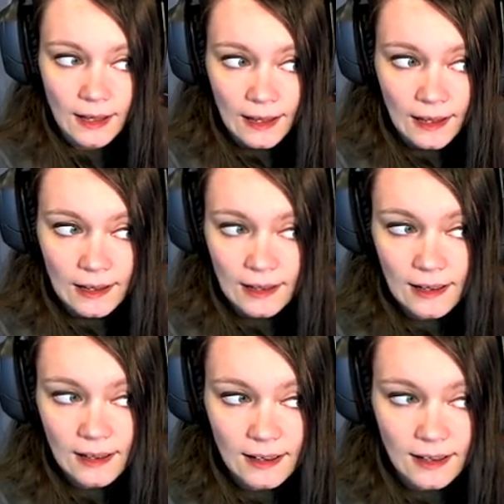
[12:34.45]

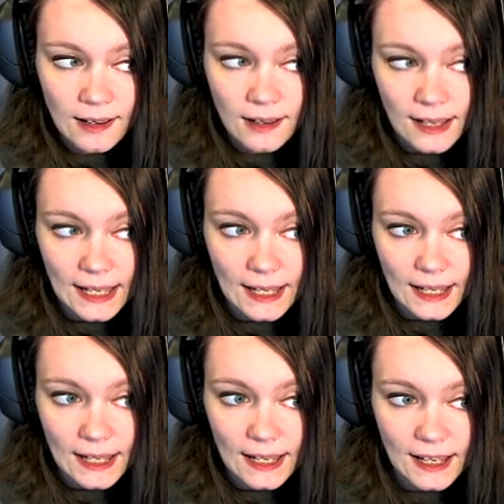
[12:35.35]

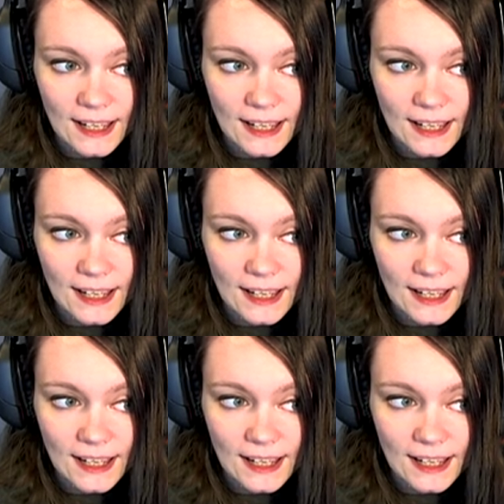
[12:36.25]
[no speech]